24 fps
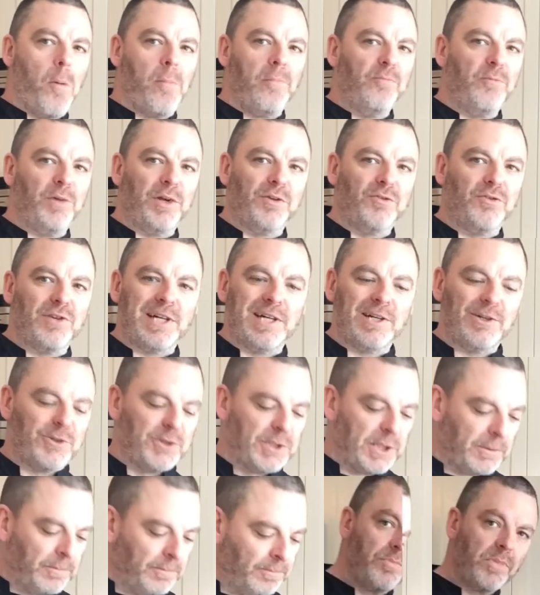
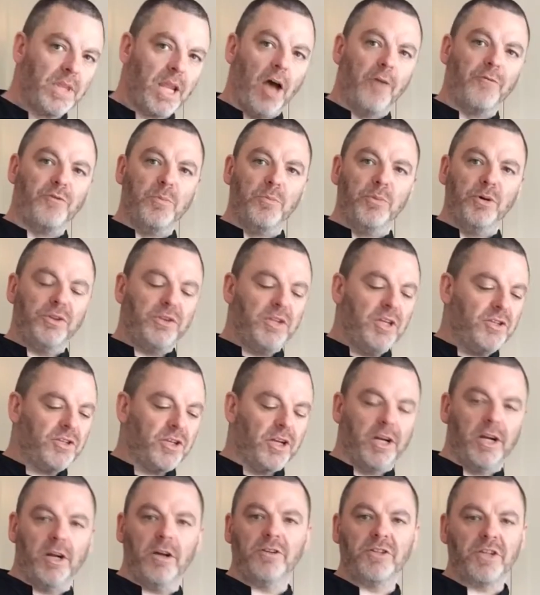Fantastic. Now, if you put these in
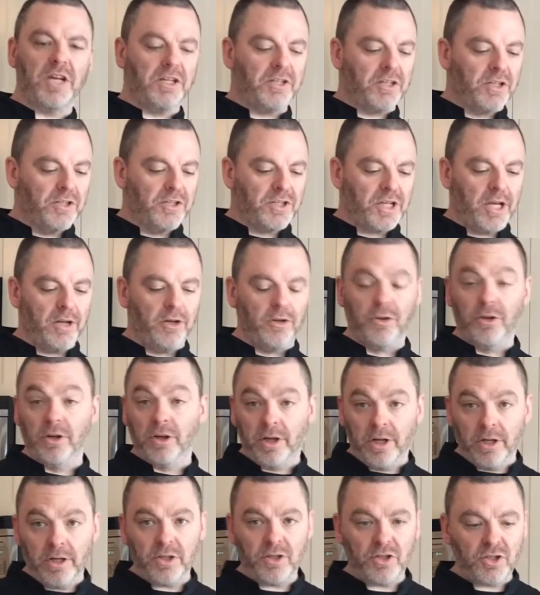an airtight container, they're
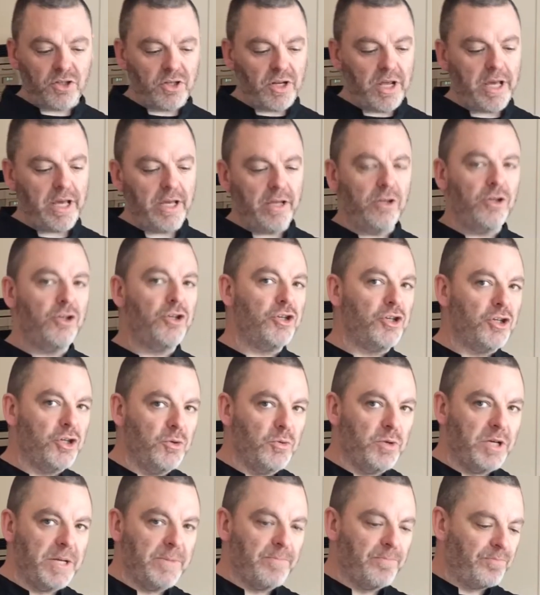going to stay
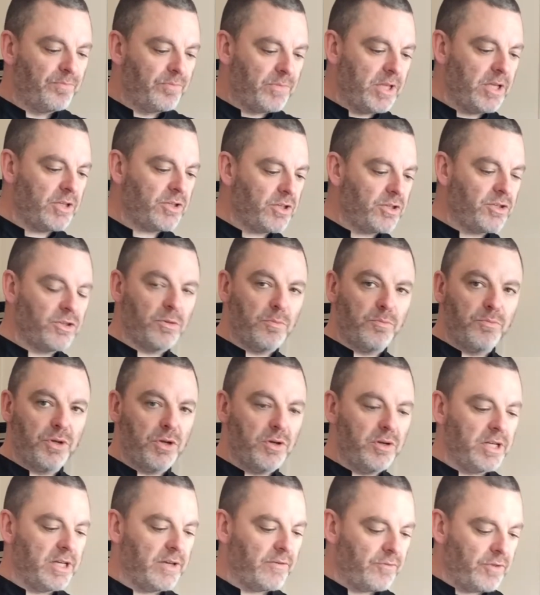chewy. This is the
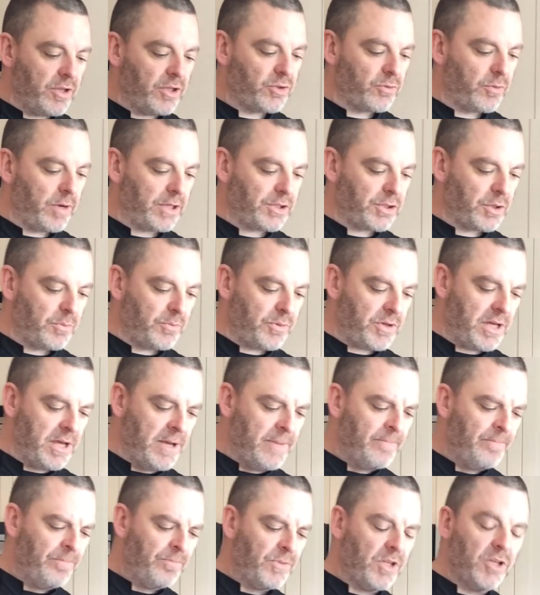beauty of this recipe.
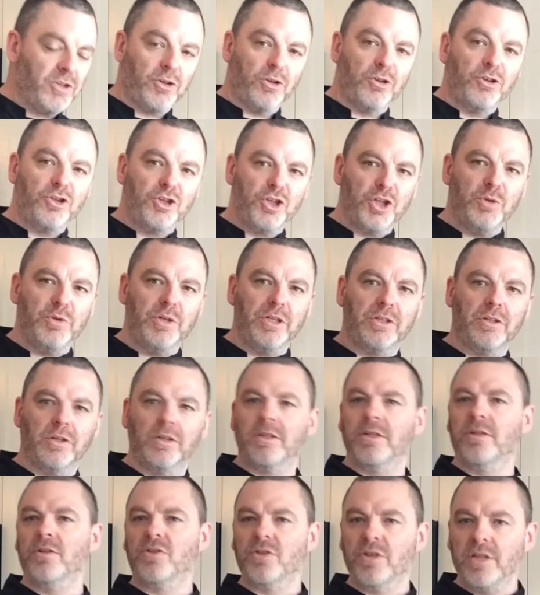These are chewy cookies,